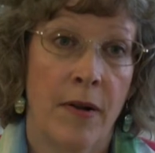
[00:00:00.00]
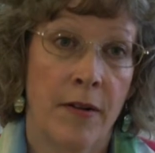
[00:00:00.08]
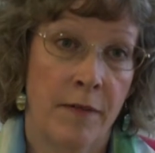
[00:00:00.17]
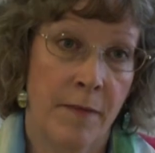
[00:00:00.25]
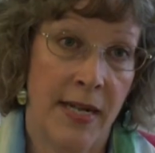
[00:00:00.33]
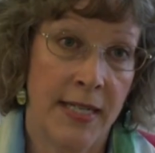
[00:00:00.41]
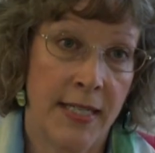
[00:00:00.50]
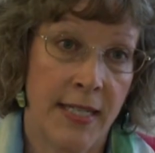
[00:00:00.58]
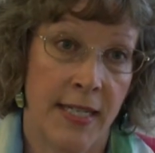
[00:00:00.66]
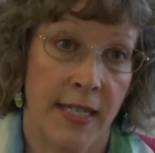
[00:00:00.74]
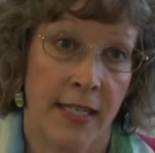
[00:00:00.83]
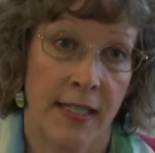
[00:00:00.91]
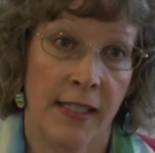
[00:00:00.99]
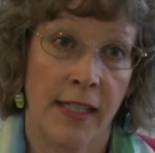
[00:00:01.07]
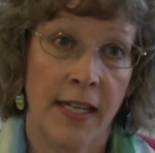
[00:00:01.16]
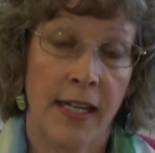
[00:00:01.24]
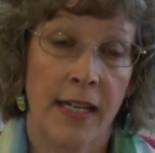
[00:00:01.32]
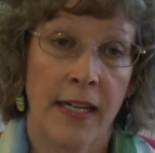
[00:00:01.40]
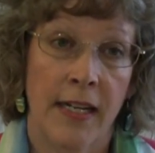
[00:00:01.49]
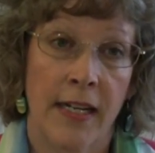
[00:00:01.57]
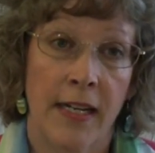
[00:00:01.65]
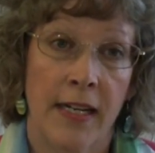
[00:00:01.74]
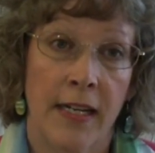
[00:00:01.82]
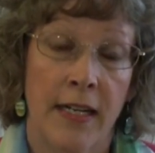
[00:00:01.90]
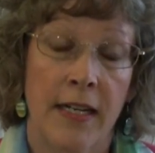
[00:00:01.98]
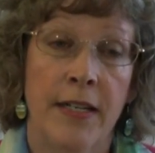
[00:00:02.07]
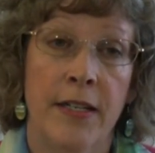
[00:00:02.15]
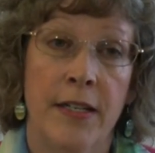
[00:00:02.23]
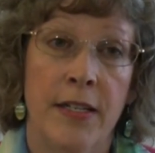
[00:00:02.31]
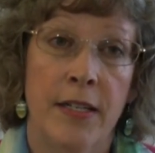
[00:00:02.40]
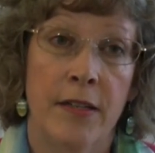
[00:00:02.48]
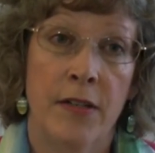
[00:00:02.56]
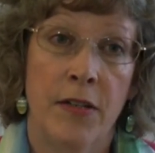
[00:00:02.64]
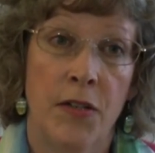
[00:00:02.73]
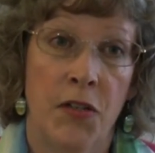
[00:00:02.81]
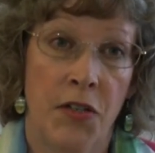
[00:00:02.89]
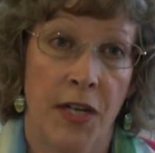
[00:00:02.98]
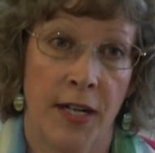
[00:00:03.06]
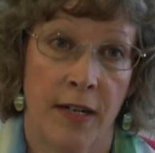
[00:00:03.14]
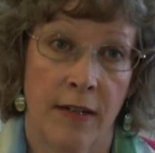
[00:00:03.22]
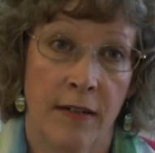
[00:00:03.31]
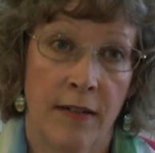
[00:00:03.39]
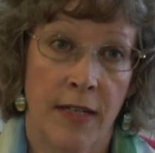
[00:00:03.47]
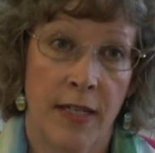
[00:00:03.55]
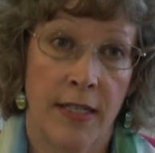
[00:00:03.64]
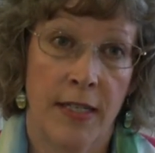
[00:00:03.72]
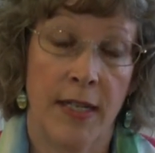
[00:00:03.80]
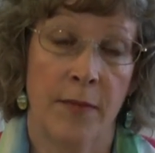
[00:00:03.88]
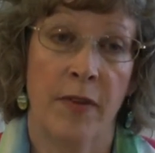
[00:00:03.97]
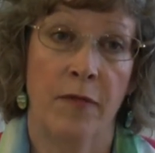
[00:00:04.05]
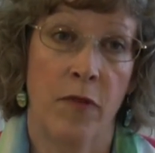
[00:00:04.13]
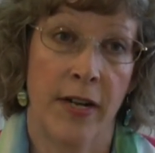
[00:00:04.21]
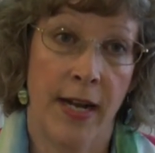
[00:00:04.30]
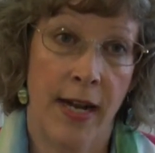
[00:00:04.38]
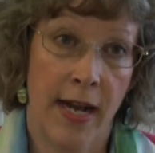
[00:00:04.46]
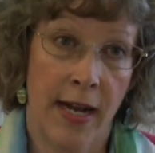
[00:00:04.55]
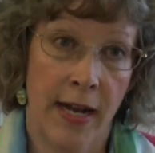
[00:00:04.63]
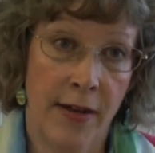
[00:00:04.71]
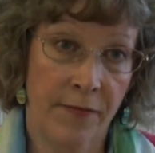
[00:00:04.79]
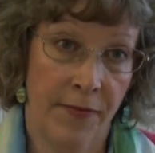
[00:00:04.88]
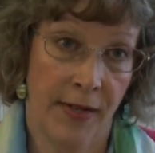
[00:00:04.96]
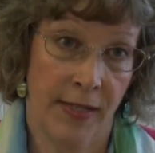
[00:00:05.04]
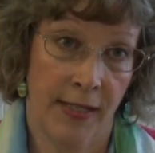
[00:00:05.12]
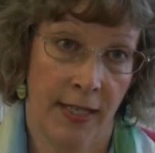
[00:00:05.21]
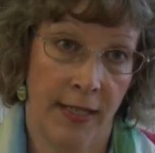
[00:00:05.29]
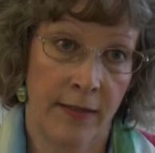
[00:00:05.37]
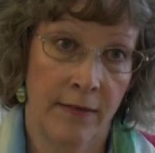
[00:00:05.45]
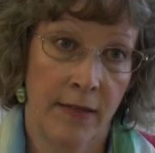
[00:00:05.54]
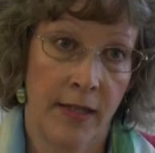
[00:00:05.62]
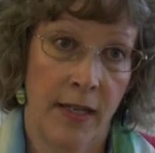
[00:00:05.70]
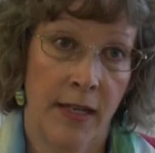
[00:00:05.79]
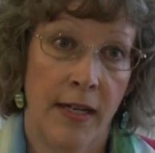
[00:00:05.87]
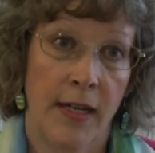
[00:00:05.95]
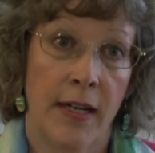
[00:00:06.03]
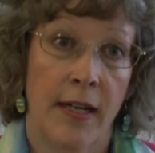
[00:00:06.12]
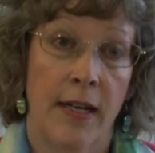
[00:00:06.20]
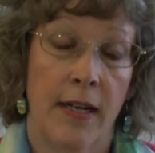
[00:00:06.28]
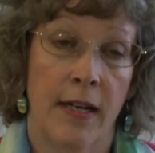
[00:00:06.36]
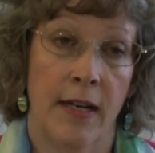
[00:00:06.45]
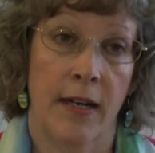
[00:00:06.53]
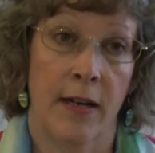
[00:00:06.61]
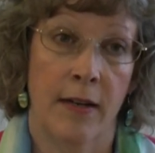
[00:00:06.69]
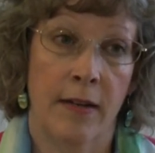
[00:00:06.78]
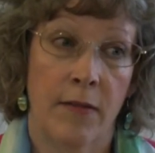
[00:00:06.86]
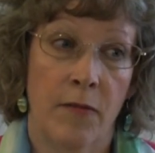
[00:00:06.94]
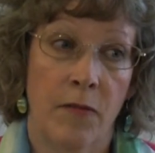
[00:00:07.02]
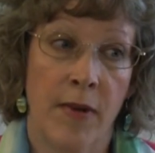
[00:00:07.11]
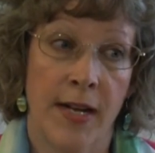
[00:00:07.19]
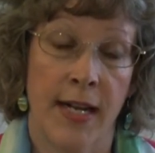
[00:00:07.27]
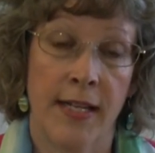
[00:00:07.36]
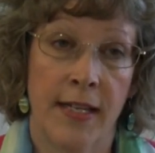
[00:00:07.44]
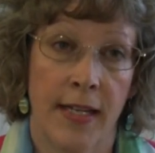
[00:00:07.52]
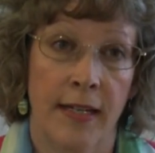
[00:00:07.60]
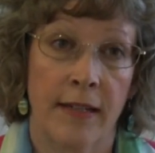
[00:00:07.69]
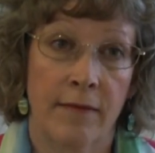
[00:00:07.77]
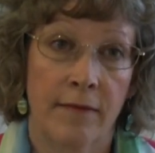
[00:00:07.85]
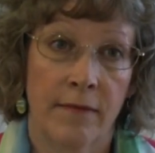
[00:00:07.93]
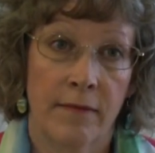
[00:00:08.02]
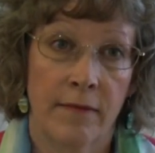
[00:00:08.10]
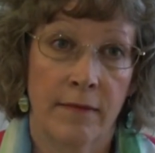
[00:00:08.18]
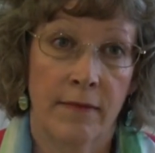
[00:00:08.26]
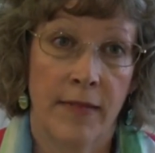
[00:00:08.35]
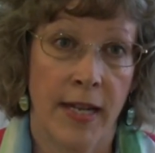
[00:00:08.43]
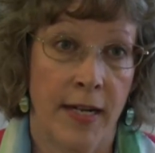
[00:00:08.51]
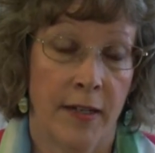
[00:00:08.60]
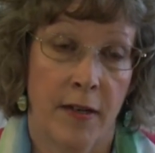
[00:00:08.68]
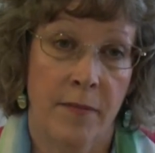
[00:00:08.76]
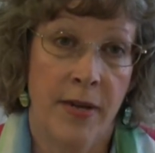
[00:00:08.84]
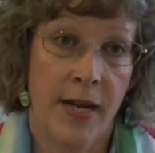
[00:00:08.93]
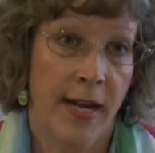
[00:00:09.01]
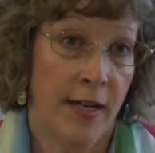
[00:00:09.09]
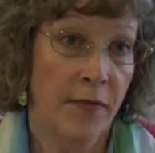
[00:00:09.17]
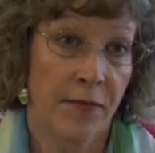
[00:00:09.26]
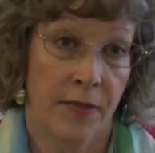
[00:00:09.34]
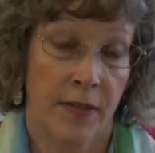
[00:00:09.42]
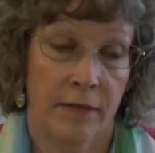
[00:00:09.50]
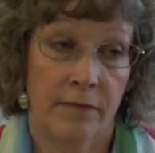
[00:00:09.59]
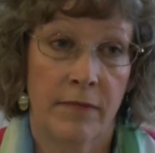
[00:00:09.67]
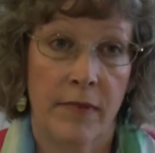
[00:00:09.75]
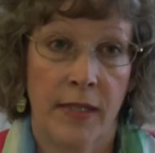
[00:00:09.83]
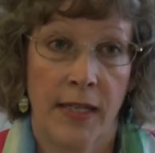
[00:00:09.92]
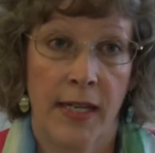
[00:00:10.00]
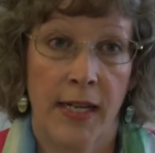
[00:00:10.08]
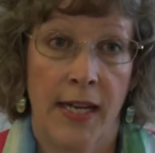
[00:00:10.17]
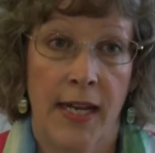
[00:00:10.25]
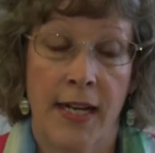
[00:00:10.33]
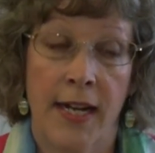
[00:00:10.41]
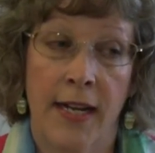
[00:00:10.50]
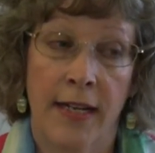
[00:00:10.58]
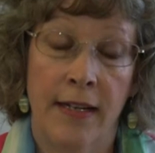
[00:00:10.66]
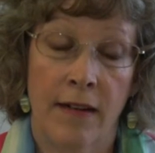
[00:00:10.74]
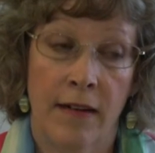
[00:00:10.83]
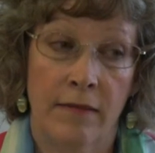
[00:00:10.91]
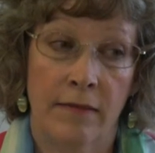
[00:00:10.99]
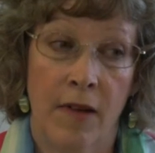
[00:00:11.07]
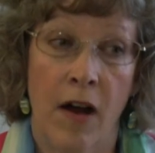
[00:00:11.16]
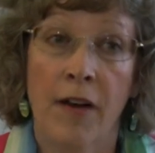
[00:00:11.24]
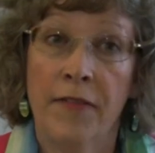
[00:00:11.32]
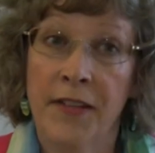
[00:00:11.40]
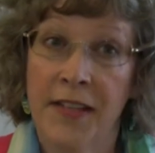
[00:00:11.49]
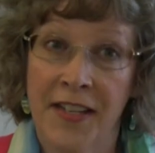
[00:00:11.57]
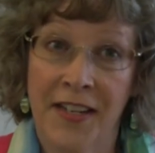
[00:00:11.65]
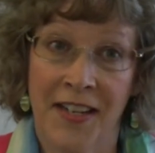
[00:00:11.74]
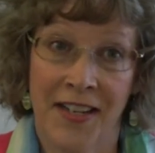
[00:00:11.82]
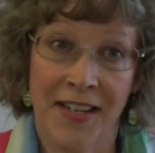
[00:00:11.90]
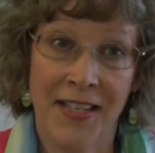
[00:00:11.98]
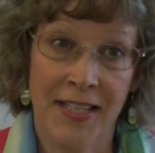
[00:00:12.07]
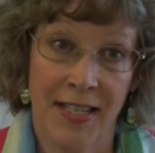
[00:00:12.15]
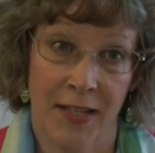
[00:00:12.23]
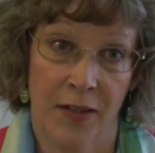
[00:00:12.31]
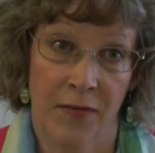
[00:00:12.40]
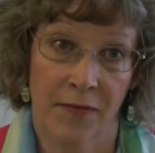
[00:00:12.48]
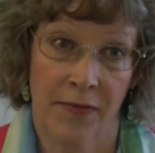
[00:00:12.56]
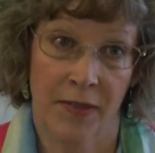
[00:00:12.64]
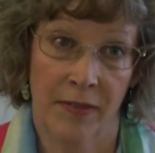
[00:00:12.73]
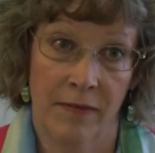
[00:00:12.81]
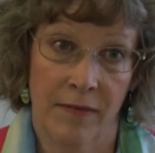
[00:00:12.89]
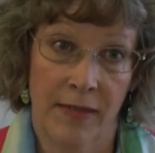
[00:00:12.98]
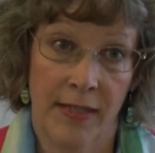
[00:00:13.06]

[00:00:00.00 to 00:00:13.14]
Part of my style is to share some of what I'm feeling uh, when I think that it could be helpful. And I often think it is helpful